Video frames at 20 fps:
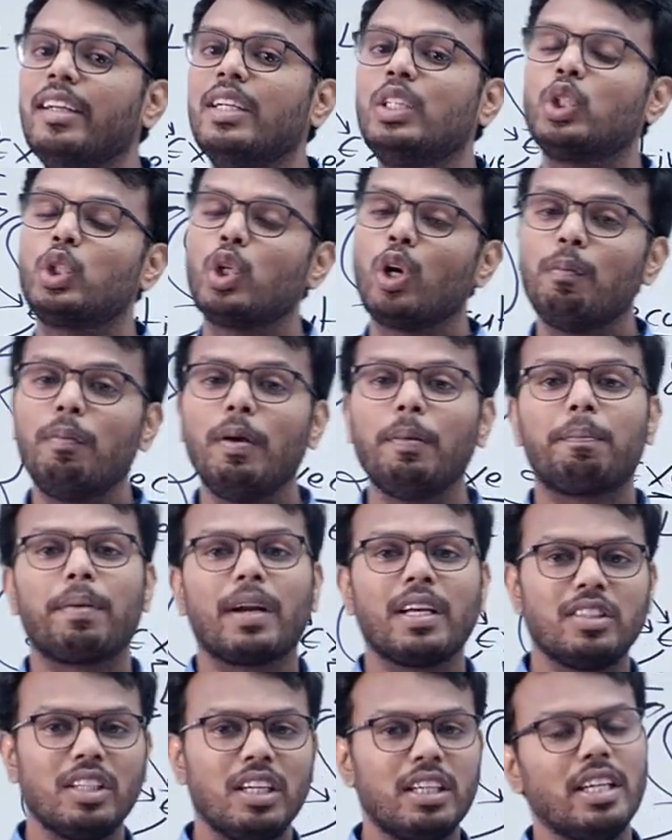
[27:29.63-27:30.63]
should be
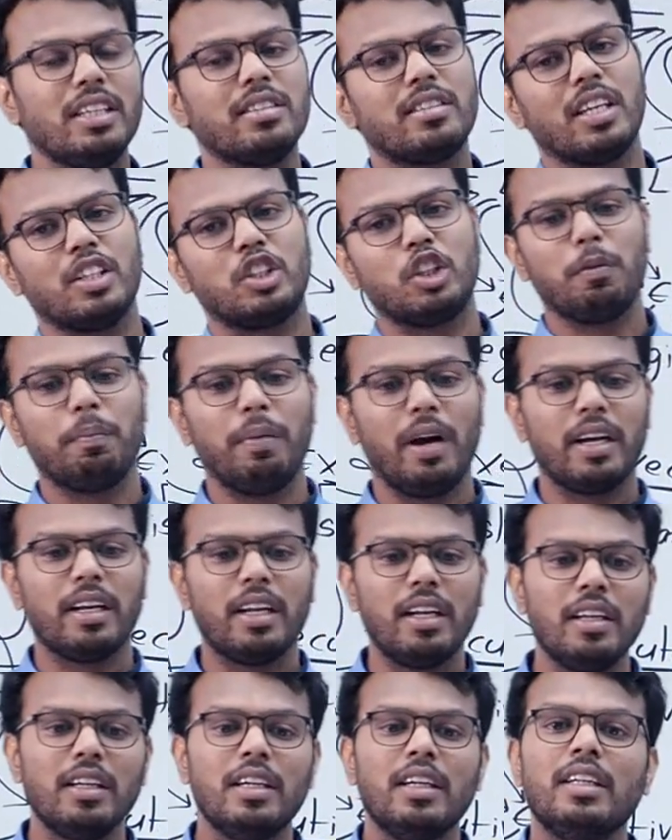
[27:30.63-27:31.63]
present in such a
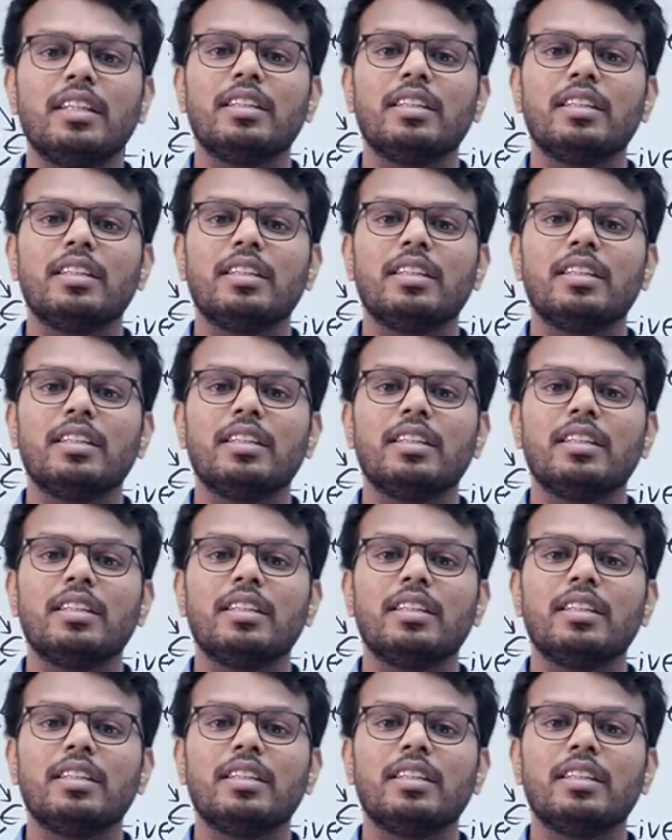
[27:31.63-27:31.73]
manner